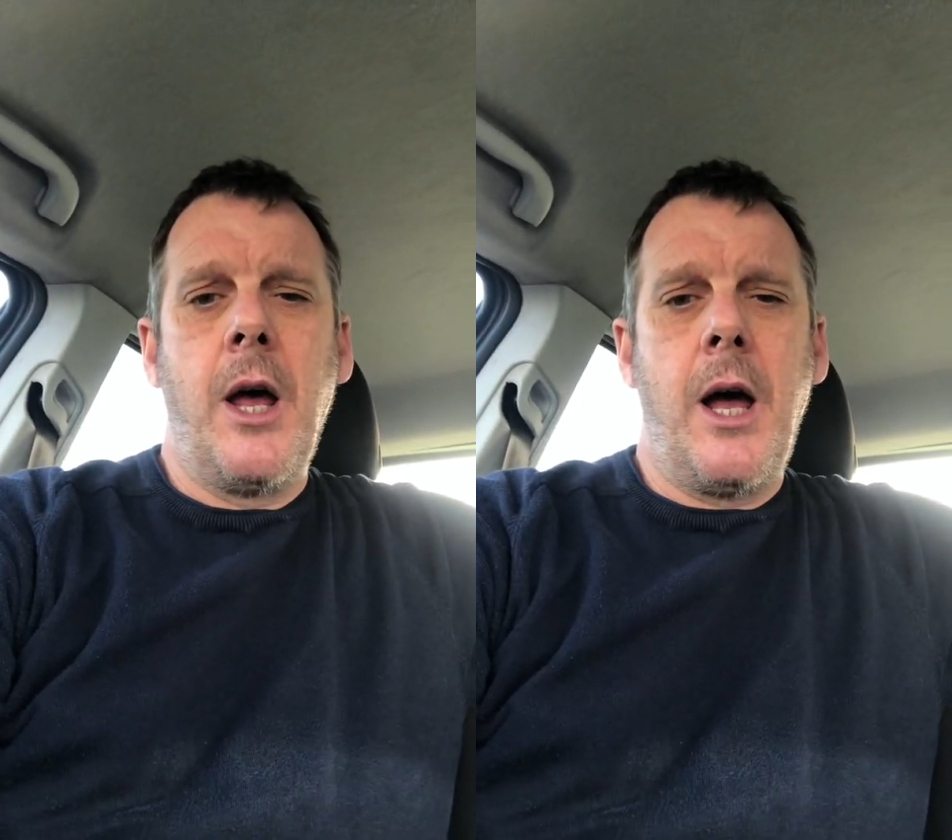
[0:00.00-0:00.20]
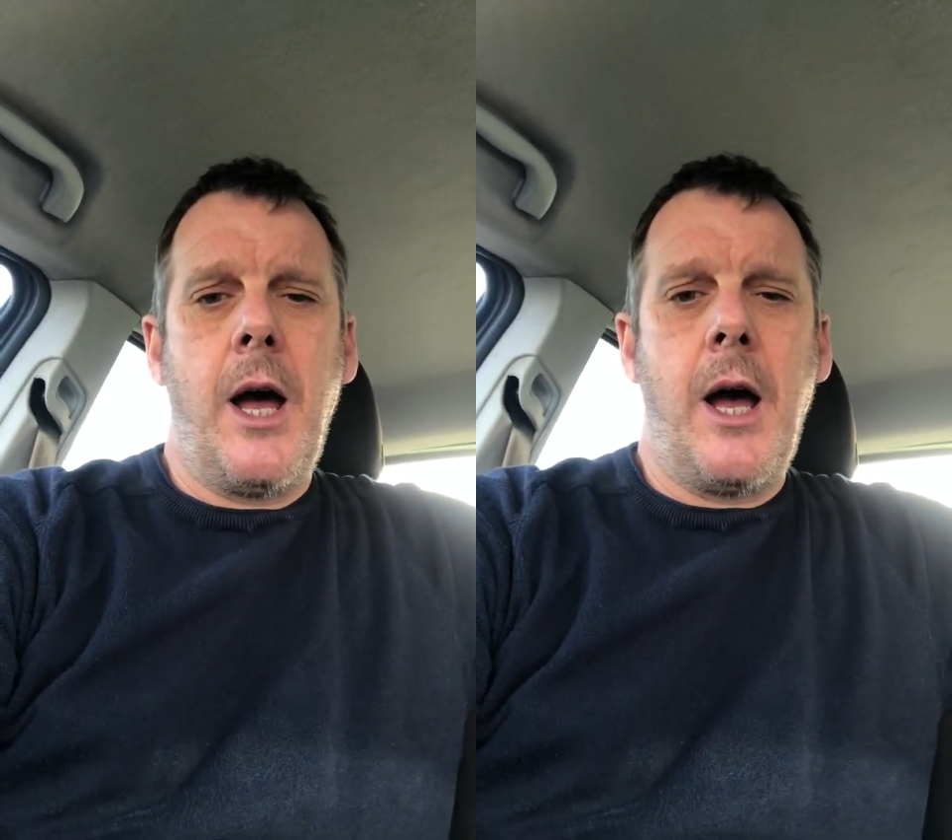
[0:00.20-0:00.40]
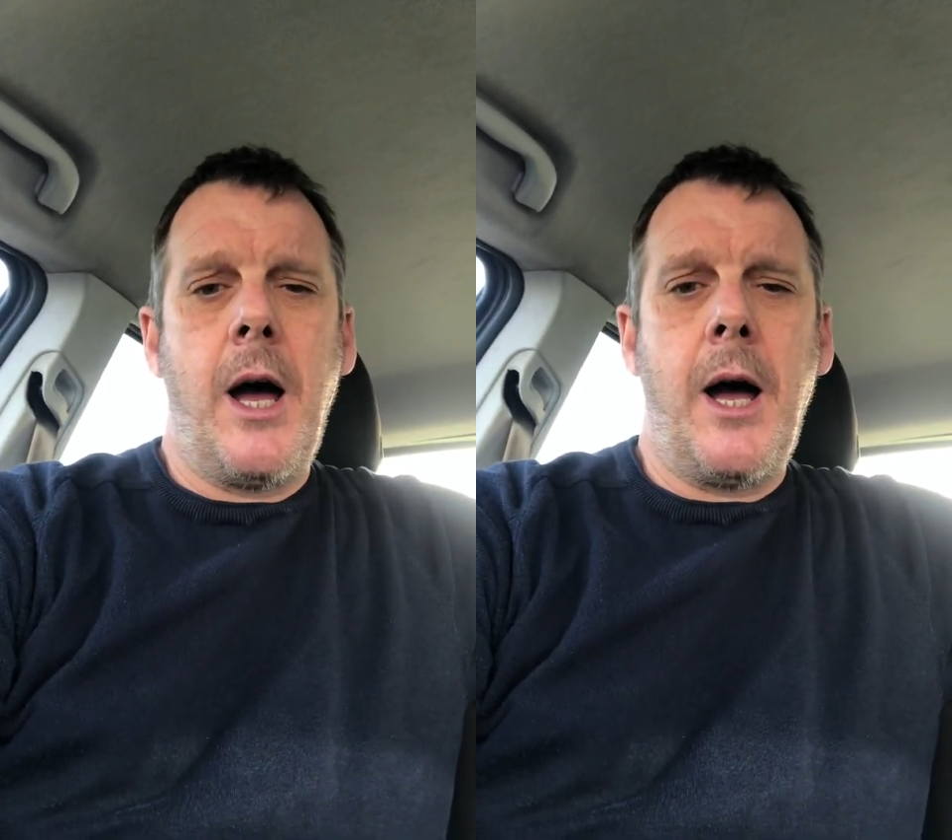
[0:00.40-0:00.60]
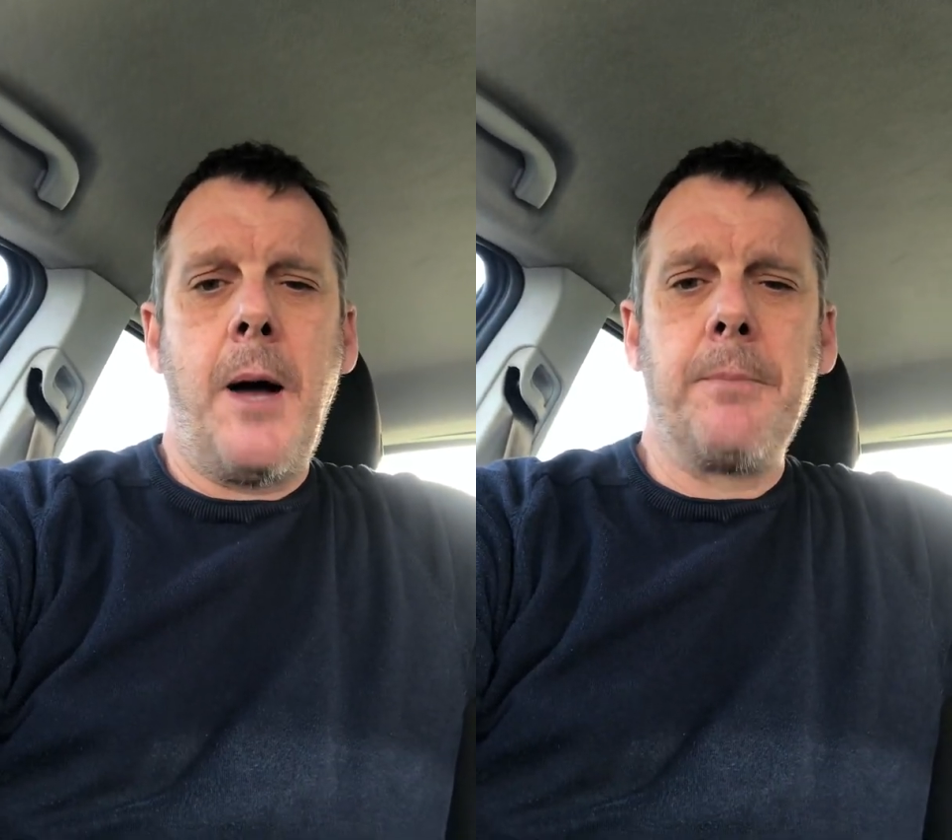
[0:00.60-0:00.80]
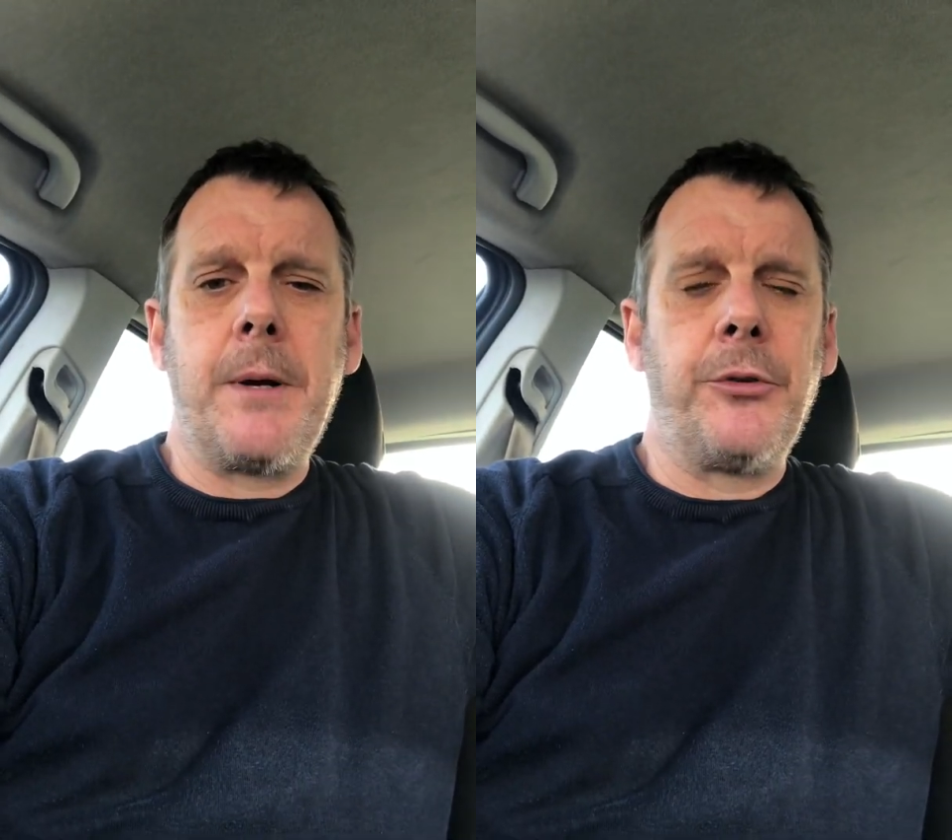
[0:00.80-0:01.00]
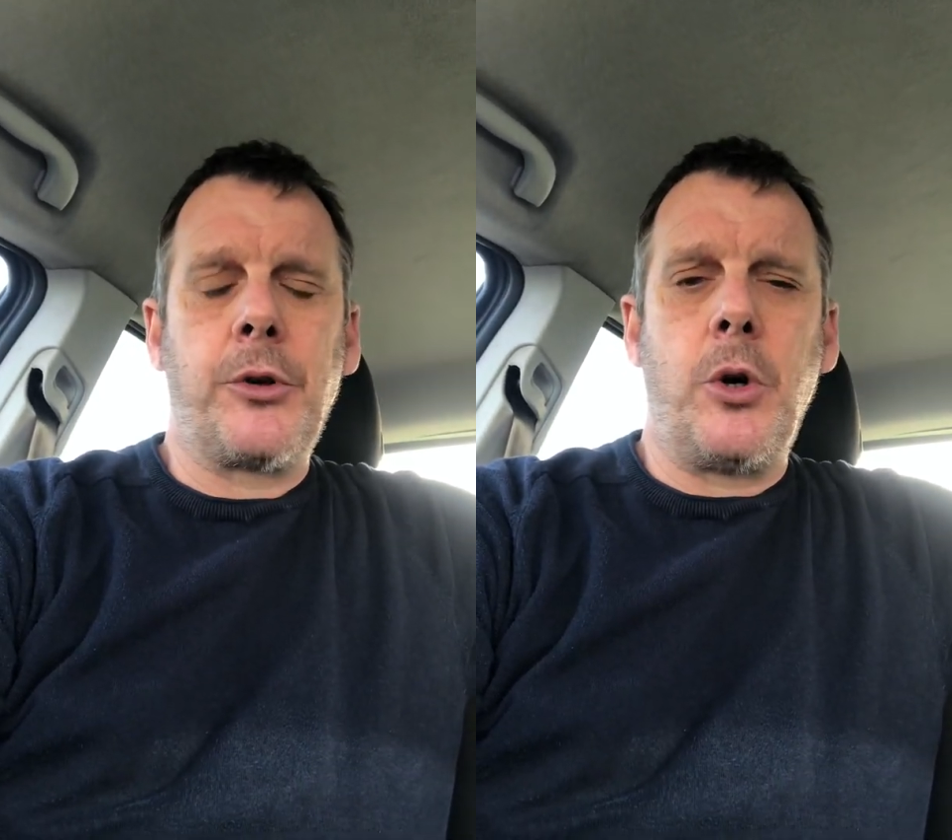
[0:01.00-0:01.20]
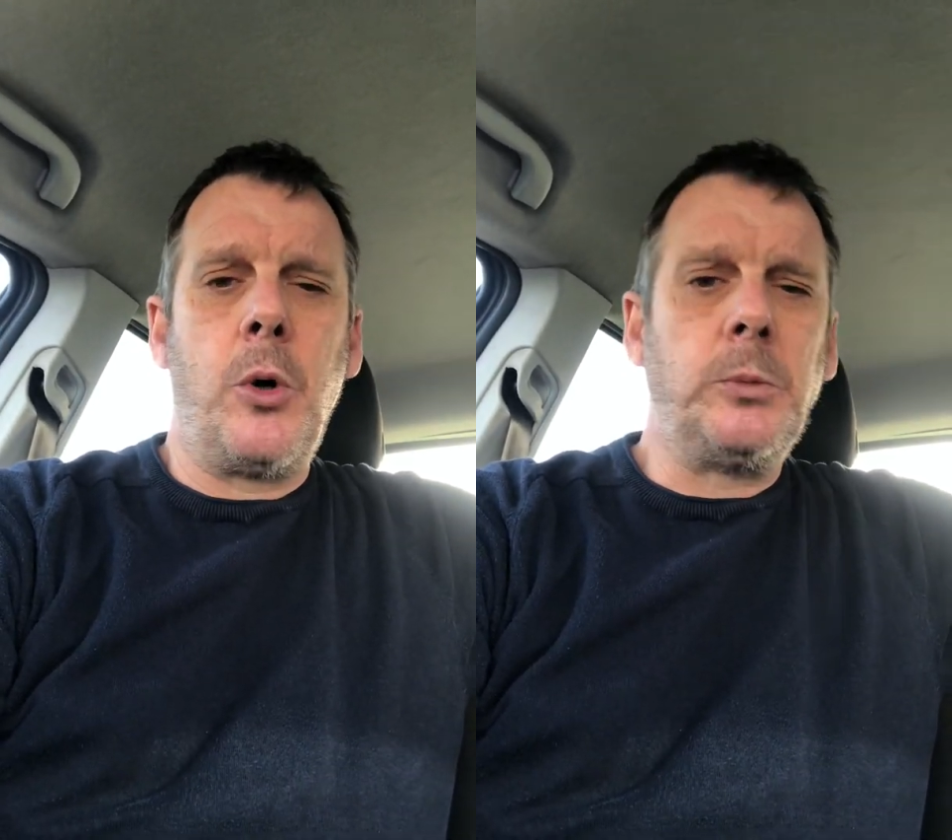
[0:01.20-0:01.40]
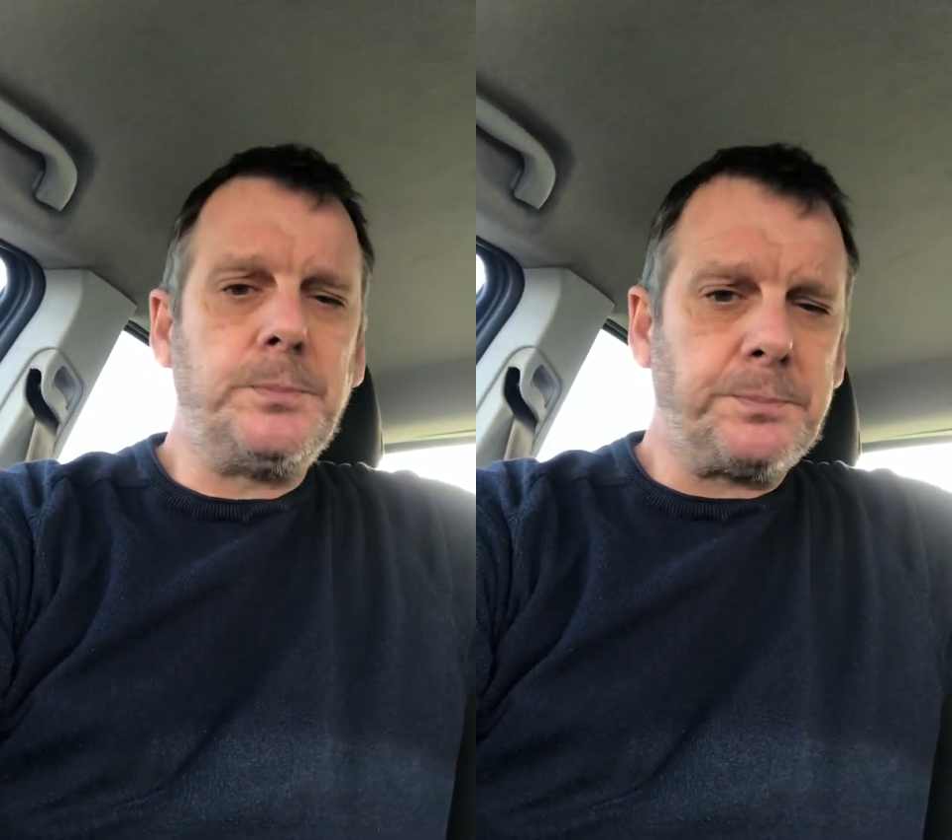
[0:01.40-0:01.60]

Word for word: Um, give us a call,